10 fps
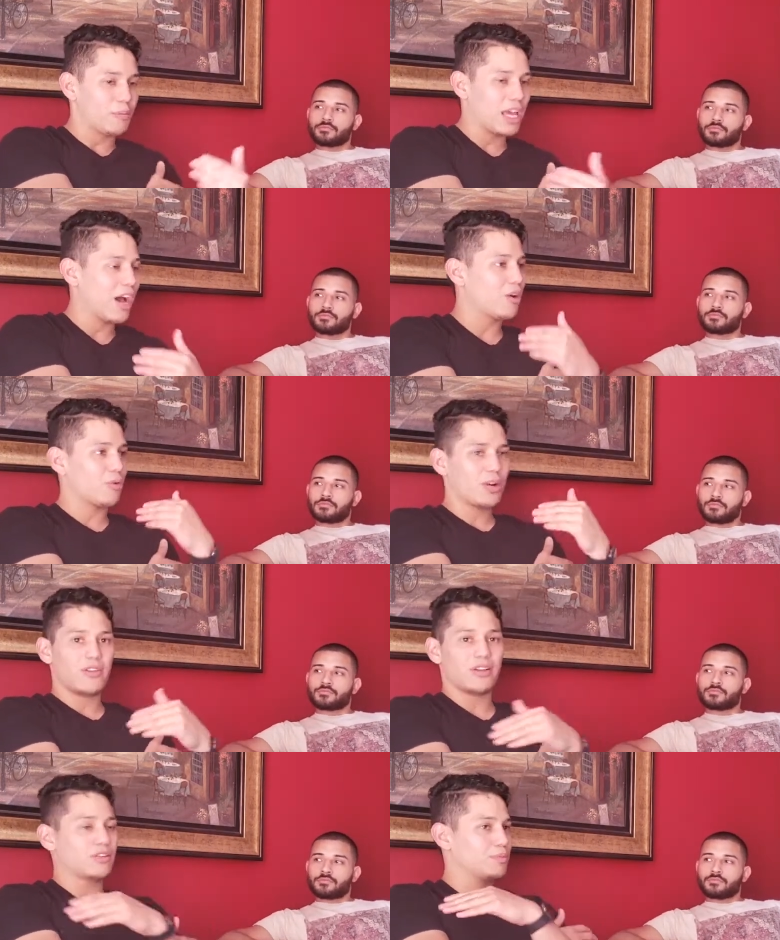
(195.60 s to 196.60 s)
Speaker 1: me out, or
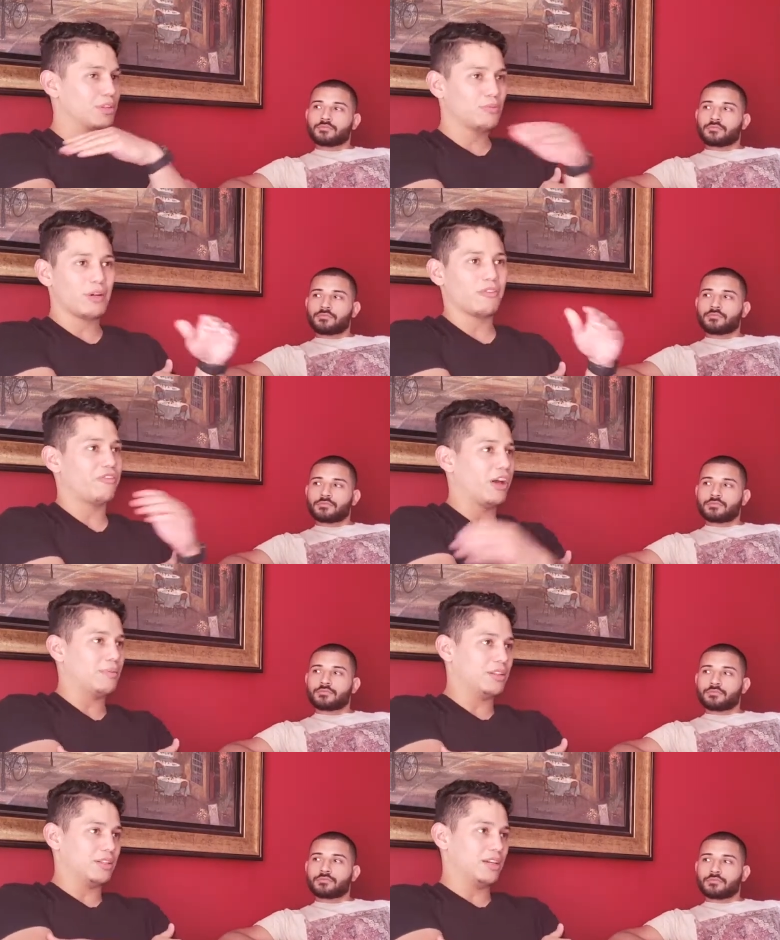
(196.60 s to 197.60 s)
whatever. To me, you become
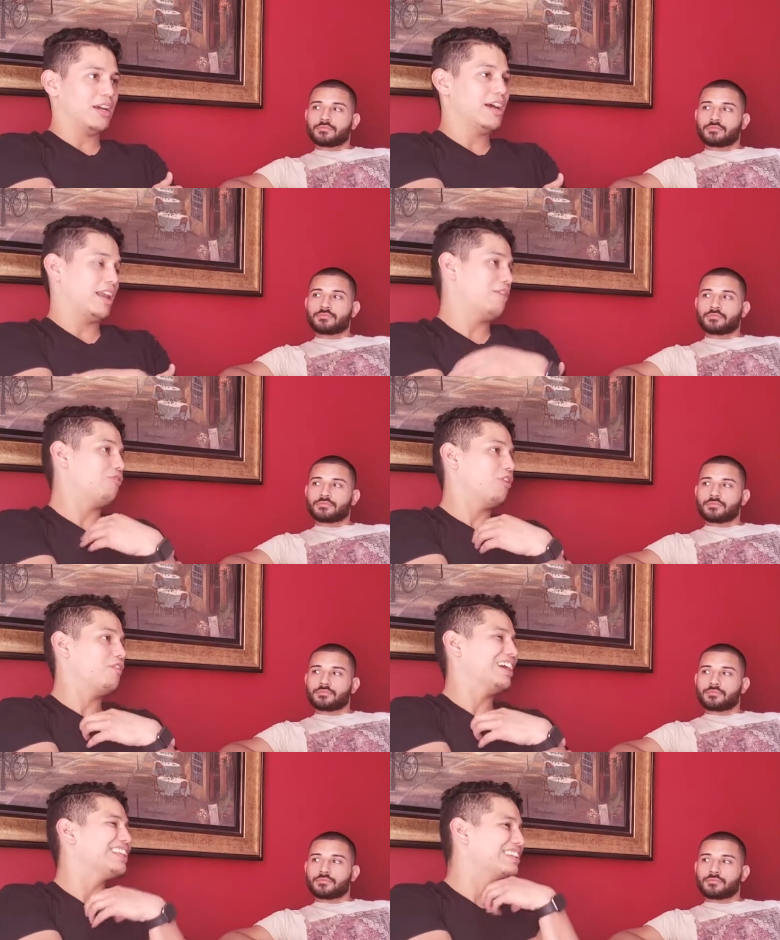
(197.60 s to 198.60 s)
family, and, and I'm
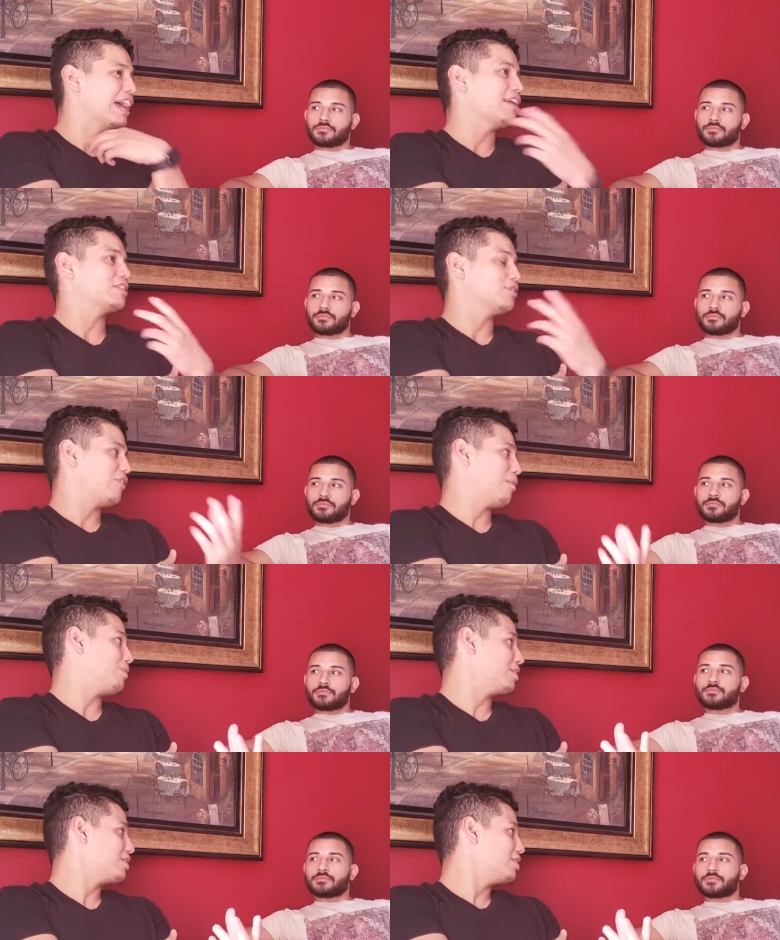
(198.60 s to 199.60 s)
forever indebted to
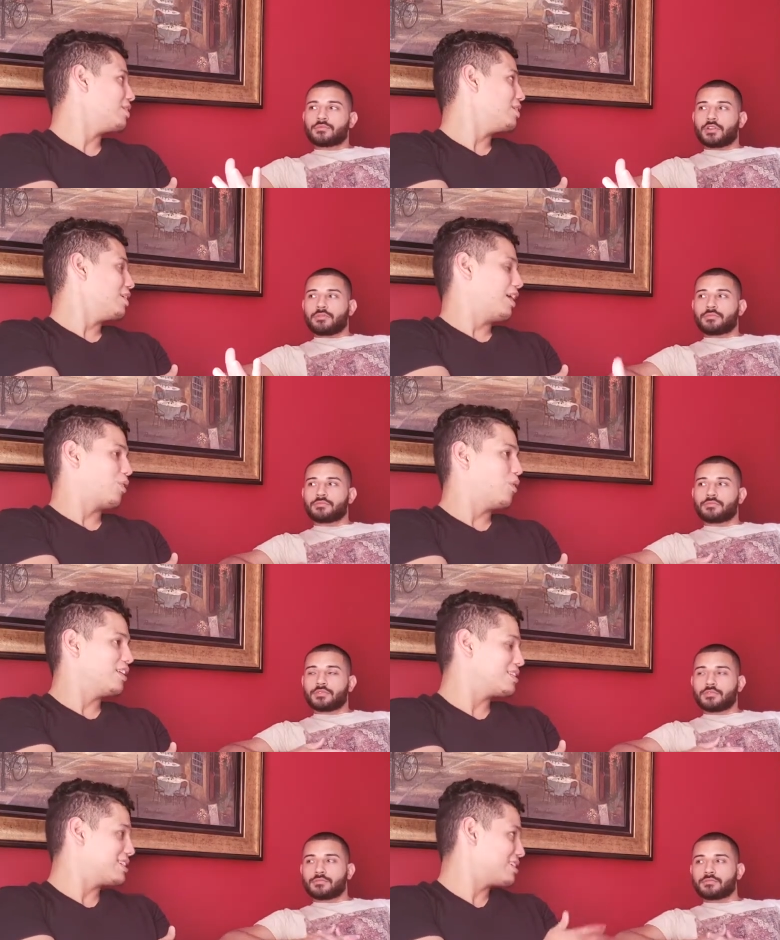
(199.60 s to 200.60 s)
family. Right.
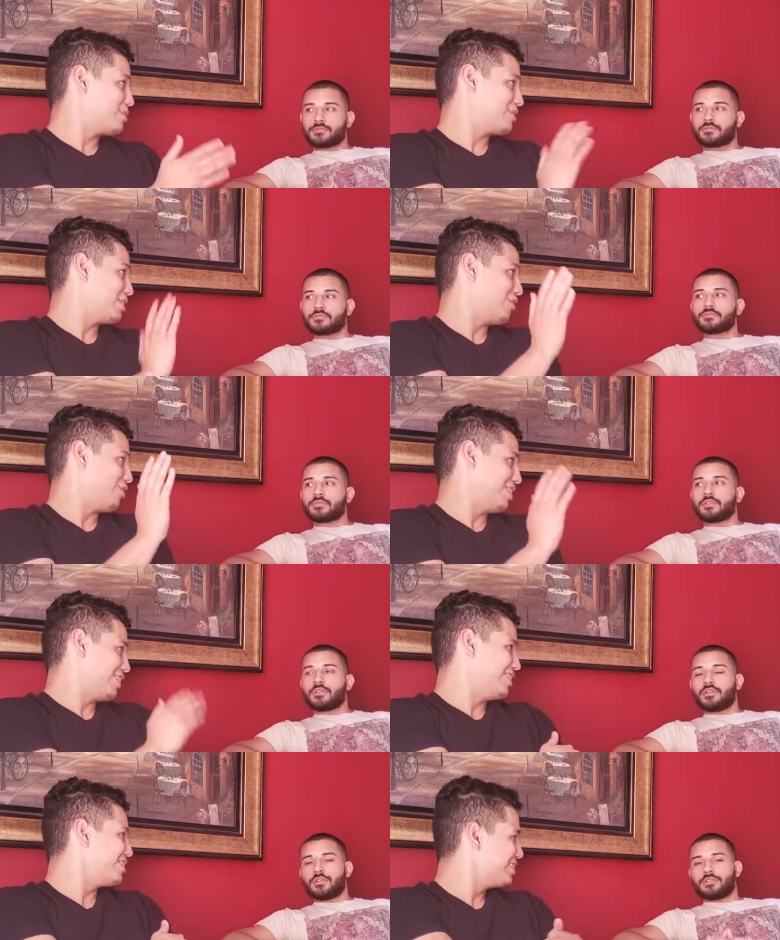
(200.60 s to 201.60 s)
Acquaintances is something different,
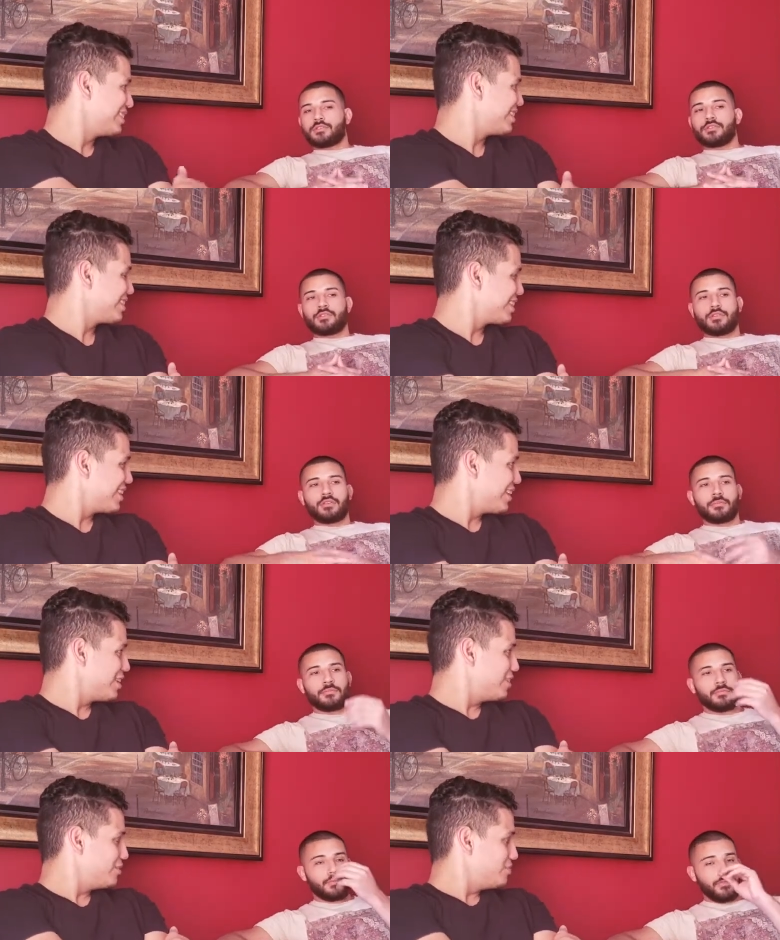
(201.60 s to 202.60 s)
you know.
Speaker 2: So you know,
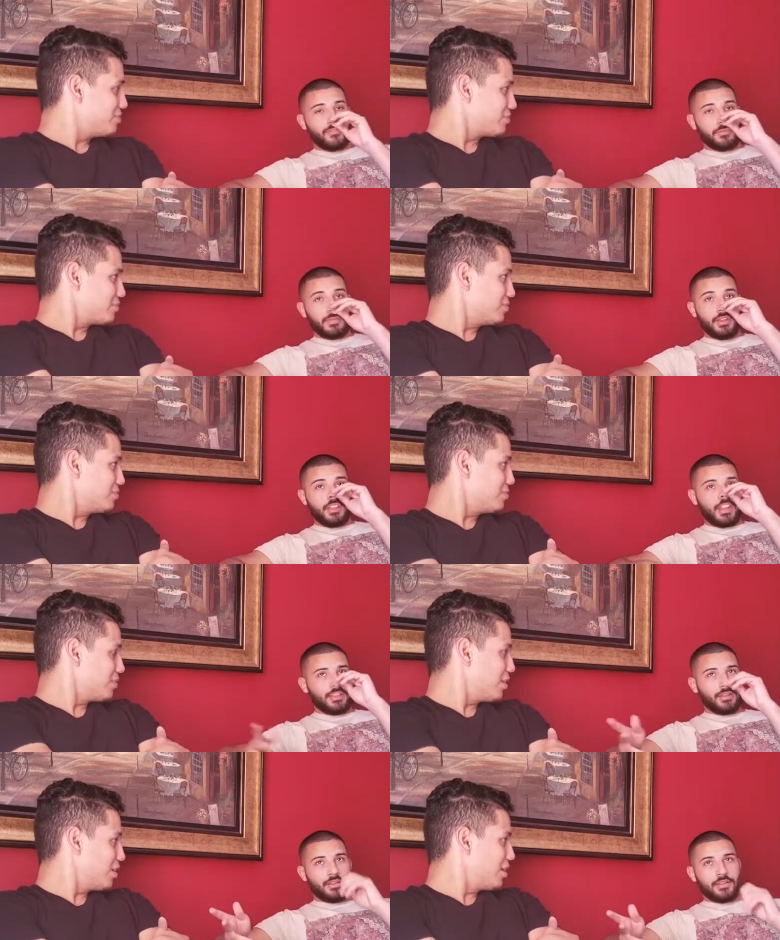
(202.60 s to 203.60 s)
um, for me,
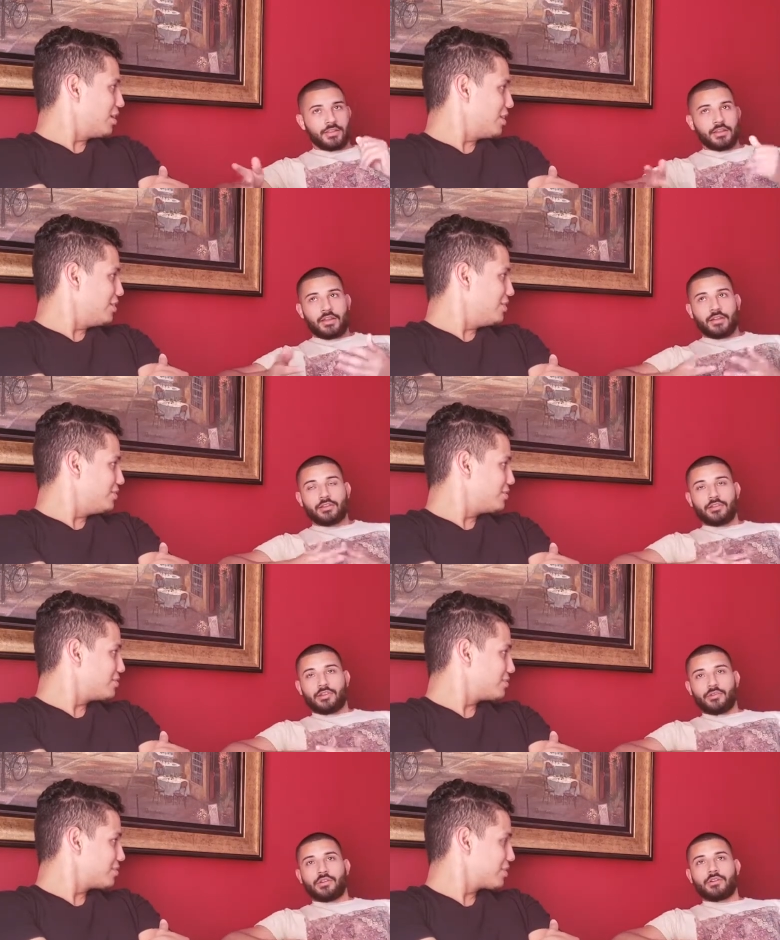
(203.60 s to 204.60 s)
I, I think I, I could
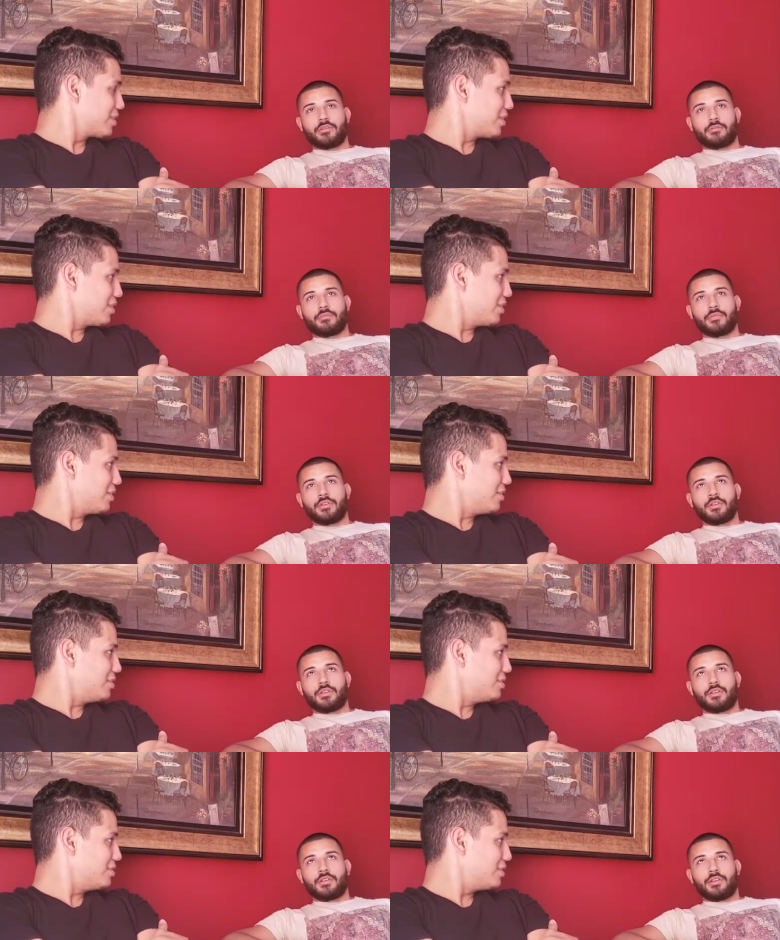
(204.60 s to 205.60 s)
agree. Um,
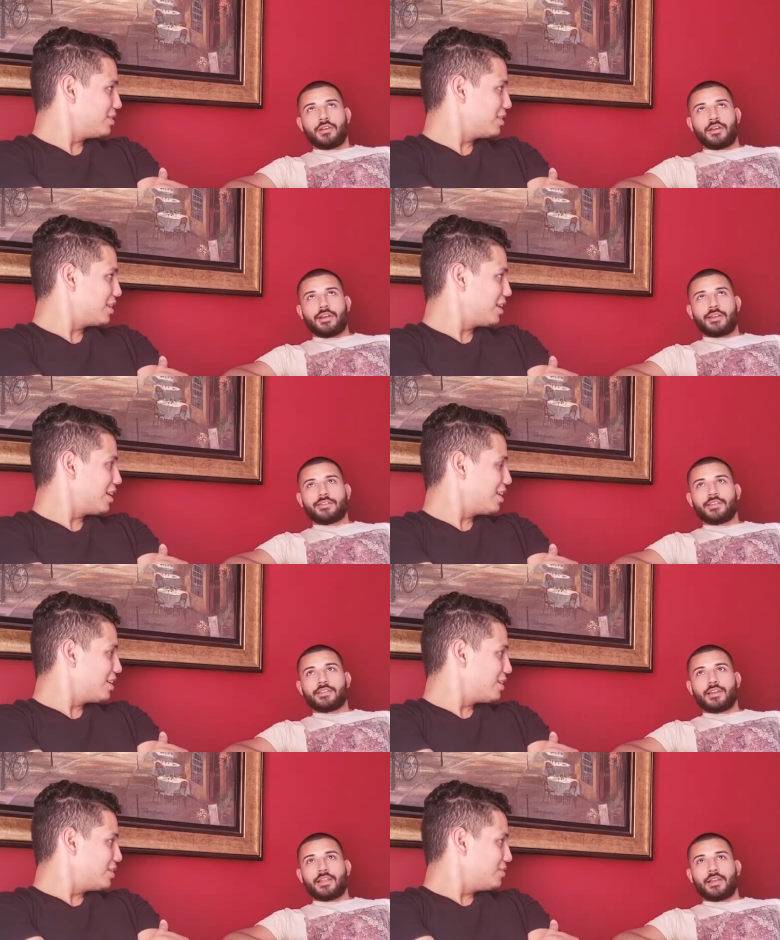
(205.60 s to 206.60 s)
I
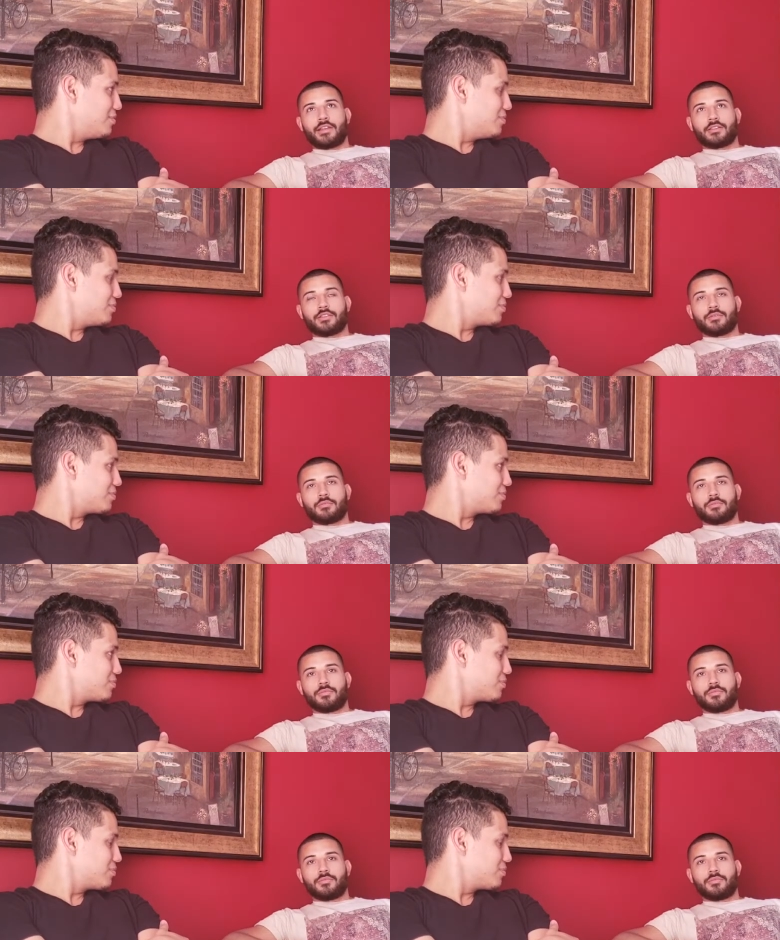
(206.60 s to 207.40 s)
think that like the